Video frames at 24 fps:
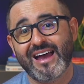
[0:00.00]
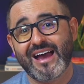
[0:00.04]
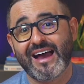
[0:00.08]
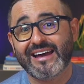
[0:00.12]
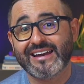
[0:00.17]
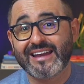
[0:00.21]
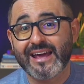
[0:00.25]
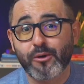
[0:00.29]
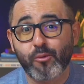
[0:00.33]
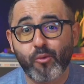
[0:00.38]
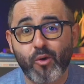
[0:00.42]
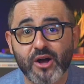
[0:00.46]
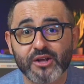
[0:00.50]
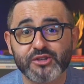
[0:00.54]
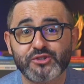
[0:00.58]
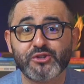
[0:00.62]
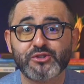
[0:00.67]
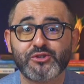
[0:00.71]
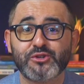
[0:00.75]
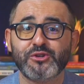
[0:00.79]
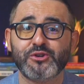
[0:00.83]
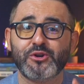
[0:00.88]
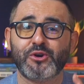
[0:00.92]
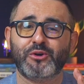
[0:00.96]
and I want you
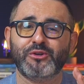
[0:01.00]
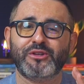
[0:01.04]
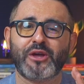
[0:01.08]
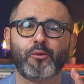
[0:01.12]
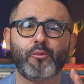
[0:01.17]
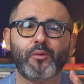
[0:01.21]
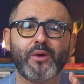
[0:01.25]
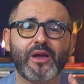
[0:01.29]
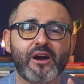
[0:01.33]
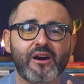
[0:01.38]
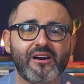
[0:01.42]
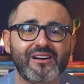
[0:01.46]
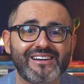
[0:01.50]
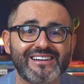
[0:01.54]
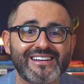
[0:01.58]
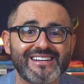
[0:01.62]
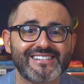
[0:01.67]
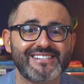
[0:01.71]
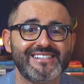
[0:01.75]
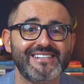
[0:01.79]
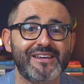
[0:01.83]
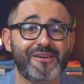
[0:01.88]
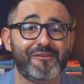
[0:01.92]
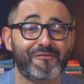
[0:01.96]
to know that we are
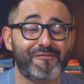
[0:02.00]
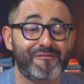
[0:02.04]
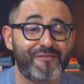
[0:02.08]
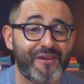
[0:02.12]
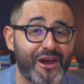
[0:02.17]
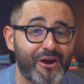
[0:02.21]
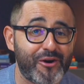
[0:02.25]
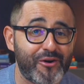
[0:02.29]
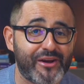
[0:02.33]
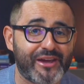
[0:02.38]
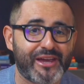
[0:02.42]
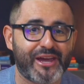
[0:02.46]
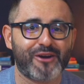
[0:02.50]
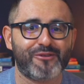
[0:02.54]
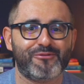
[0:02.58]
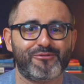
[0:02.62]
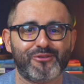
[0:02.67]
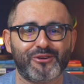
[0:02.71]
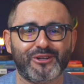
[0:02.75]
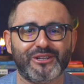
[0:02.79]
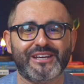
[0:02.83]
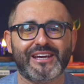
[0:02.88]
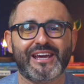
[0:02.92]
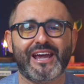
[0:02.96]
listening very
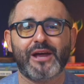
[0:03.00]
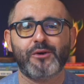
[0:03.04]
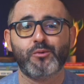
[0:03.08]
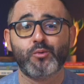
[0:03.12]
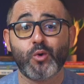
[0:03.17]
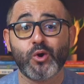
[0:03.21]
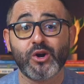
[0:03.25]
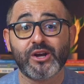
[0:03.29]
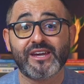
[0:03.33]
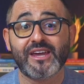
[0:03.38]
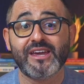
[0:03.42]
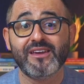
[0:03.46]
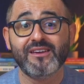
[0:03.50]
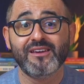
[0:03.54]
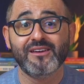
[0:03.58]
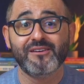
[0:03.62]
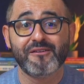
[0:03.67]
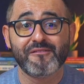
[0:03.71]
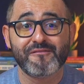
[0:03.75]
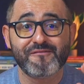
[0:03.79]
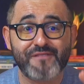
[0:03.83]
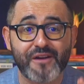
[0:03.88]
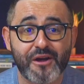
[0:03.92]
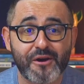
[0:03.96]
carefully and
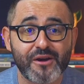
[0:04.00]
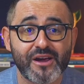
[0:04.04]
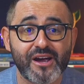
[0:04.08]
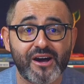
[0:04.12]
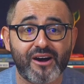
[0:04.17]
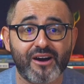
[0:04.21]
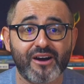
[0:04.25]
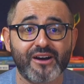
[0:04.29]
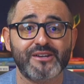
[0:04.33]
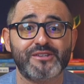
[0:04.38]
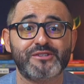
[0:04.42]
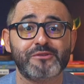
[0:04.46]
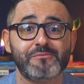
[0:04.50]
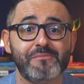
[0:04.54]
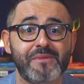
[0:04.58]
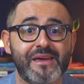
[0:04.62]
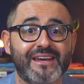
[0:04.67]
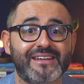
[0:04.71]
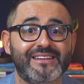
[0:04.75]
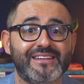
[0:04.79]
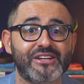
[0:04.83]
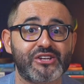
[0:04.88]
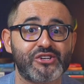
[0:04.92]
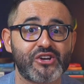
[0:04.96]
working very hard to
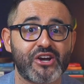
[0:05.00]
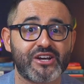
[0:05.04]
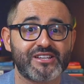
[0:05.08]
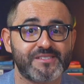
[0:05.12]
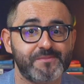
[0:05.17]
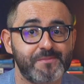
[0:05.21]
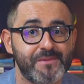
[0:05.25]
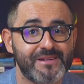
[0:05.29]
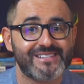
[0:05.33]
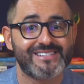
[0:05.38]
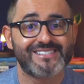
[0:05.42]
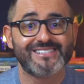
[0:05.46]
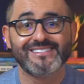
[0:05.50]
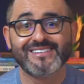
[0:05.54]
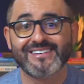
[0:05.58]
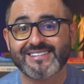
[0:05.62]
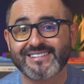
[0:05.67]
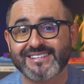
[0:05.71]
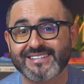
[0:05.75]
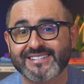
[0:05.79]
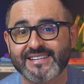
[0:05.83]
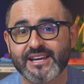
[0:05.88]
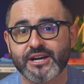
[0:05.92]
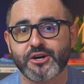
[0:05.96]
make the adjustments
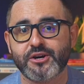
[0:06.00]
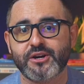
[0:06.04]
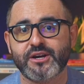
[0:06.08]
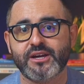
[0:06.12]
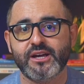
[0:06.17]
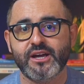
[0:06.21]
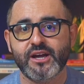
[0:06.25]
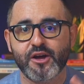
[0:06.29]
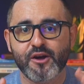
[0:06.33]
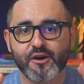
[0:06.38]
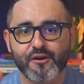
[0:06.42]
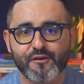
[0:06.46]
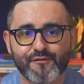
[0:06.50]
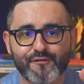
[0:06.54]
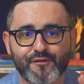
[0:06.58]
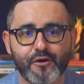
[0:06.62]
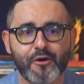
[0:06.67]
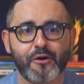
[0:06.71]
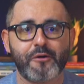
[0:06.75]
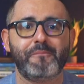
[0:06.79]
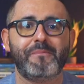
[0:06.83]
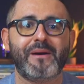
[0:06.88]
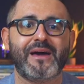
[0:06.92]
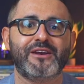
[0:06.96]
necessary
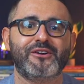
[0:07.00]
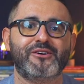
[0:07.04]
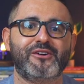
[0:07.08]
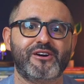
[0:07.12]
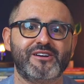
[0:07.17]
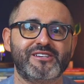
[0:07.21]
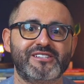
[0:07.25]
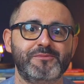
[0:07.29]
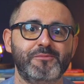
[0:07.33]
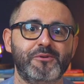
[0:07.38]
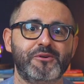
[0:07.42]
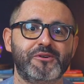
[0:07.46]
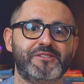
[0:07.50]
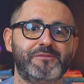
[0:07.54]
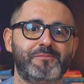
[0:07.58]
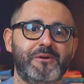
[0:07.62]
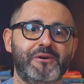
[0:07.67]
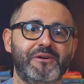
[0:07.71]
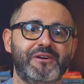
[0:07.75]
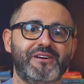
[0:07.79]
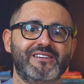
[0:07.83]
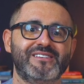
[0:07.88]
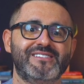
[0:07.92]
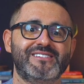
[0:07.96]
for a better customer
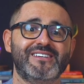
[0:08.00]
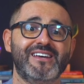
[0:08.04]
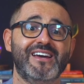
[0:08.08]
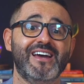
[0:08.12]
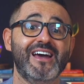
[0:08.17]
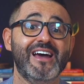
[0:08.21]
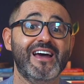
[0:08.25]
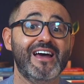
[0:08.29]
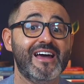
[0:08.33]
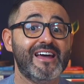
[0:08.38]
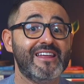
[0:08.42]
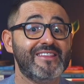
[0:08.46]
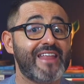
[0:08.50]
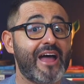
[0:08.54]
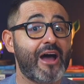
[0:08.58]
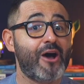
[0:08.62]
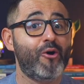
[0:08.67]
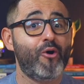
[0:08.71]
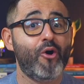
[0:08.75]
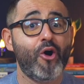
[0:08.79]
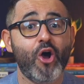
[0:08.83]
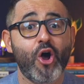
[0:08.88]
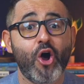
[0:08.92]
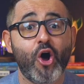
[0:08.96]
experience.
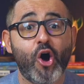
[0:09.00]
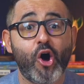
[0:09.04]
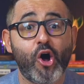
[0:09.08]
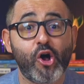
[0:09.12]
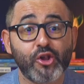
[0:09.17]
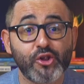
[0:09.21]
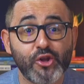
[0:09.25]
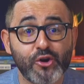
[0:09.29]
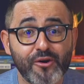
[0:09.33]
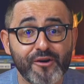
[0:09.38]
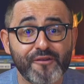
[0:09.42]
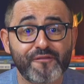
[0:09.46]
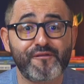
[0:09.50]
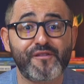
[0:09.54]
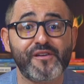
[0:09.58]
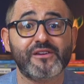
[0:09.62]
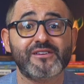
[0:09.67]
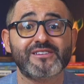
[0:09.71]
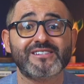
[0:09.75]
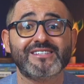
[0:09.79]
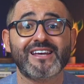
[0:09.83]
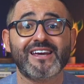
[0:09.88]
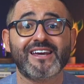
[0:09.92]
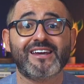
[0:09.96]
Now, although it
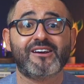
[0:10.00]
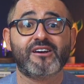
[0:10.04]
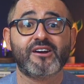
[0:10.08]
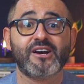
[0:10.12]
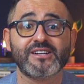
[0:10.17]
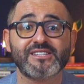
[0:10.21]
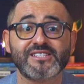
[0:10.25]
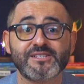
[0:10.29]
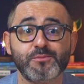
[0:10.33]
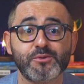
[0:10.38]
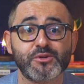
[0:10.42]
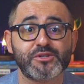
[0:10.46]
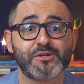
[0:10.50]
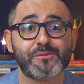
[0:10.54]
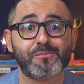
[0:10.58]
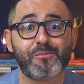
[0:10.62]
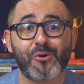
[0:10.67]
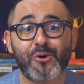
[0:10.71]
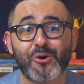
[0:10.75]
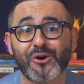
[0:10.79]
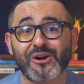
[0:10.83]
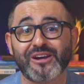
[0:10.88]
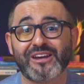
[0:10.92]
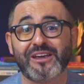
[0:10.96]
feels like customer
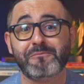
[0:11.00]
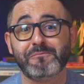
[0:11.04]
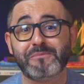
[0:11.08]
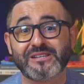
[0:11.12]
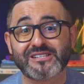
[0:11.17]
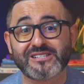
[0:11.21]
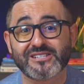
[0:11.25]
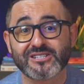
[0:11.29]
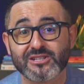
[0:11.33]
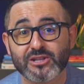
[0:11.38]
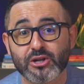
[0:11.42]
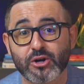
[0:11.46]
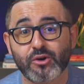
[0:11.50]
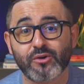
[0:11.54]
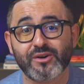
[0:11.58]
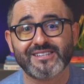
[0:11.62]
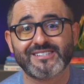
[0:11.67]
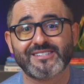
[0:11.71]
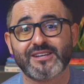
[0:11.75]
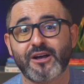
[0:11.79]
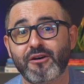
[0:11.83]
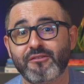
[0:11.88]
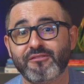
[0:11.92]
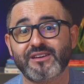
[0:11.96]
support can be slow at
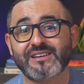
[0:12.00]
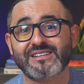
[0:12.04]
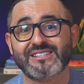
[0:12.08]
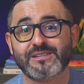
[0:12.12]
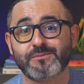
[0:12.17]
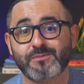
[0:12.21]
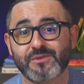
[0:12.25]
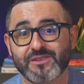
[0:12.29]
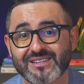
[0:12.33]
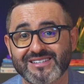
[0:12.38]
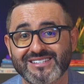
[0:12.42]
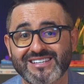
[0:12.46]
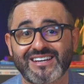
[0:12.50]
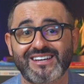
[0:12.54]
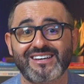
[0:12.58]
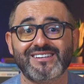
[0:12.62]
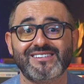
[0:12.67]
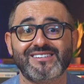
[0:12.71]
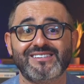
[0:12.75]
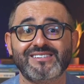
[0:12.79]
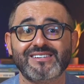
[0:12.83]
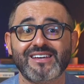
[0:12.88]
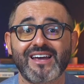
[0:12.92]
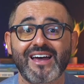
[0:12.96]
solving some of the
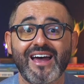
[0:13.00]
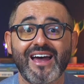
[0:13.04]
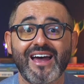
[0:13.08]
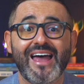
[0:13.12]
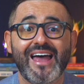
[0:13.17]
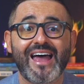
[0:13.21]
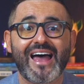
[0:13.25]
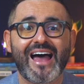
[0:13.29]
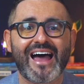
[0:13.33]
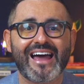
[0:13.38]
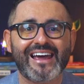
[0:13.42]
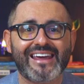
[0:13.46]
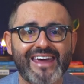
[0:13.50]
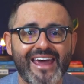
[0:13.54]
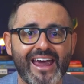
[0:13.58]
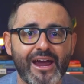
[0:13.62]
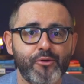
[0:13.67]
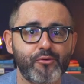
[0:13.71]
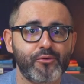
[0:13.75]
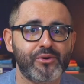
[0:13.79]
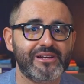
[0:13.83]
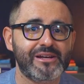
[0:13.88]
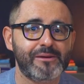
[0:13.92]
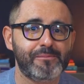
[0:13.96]
tickets, I
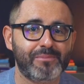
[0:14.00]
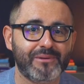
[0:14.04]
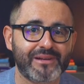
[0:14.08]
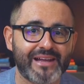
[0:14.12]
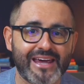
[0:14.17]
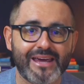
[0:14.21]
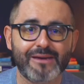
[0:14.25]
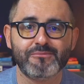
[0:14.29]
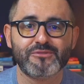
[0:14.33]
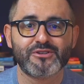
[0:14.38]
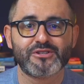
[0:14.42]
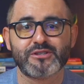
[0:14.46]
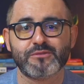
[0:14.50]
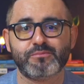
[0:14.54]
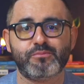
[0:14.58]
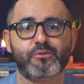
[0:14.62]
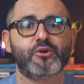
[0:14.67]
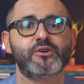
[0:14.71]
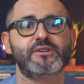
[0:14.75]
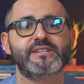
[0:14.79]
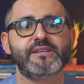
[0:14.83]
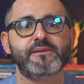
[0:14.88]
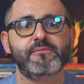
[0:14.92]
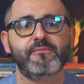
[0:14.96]
can't really blame the
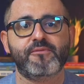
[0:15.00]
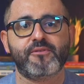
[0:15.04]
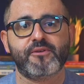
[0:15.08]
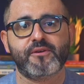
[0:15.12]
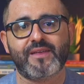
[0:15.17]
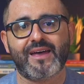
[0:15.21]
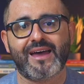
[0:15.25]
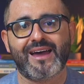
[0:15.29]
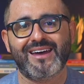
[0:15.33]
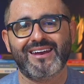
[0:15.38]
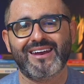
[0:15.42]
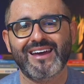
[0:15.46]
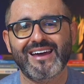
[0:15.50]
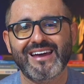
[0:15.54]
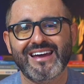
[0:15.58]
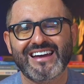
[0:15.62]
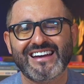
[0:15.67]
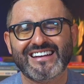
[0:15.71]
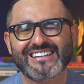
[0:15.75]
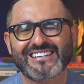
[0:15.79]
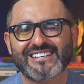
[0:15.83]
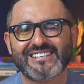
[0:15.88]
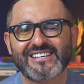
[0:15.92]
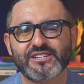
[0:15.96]
support team for that.
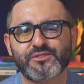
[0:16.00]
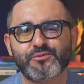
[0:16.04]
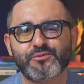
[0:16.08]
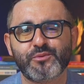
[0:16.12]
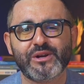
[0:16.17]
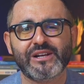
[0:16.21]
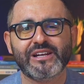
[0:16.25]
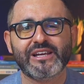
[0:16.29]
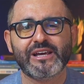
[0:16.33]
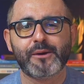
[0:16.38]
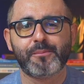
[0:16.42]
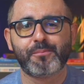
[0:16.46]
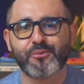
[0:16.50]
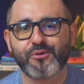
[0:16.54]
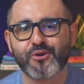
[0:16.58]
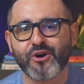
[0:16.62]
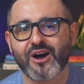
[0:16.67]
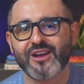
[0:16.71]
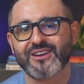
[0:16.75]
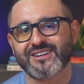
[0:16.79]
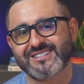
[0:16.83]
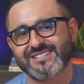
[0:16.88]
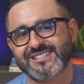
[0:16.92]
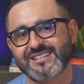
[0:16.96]
This is really a
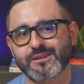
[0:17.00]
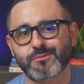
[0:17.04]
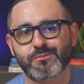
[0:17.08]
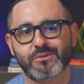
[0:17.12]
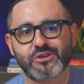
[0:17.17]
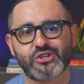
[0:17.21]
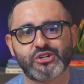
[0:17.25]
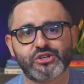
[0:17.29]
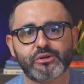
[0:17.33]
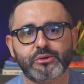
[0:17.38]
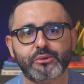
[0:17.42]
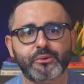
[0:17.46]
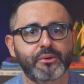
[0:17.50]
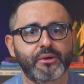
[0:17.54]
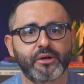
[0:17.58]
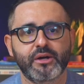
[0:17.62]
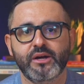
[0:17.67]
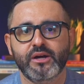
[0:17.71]
product team issue.